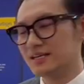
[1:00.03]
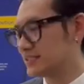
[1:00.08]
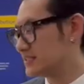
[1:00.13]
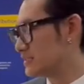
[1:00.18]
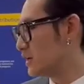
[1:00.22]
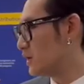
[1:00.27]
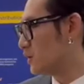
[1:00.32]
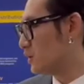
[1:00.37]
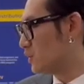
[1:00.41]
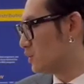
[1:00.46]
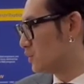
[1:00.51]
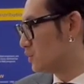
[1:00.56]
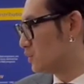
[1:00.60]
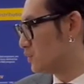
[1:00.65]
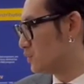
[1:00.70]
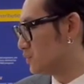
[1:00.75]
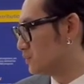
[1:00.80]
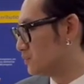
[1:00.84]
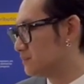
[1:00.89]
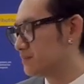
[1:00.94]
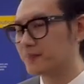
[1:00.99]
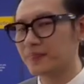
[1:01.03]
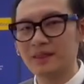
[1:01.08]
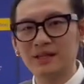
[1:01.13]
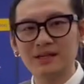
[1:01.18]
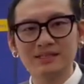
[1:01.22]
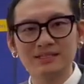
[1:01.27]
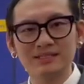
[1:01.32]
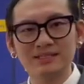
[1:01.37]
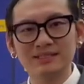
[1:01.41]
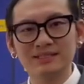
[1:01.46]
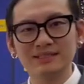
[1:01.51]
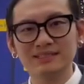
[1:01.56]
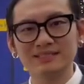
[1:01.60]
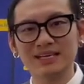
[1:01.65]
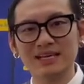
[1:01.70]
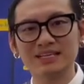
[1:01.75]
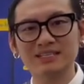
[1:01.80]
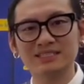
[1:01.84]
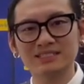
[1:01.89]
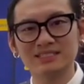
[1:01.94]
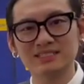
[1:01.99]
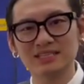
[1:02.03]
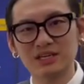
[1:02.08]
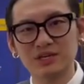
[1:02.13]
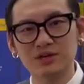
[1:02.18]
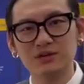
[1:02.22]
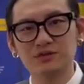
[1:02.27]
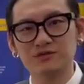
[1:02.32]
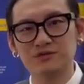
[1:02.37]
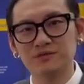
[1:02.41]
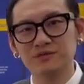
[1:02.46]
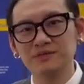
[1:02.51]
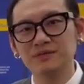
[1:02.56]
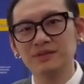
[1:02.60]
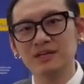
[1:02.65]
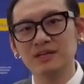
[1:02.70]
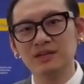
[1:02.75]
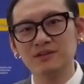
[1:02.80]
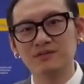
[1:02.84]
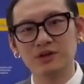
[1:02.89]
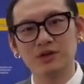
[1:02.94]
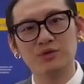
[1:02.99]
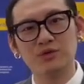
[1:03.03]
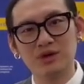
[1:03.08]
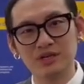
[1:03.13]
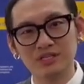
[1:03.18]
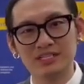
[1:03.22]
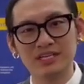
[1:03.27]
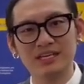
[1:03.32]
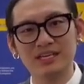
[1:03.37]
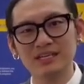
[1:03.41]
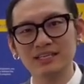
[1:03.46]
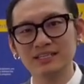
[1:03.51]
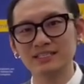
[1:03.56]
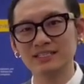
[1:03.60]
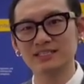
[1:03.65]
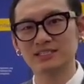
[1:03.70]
So thank you for your watching.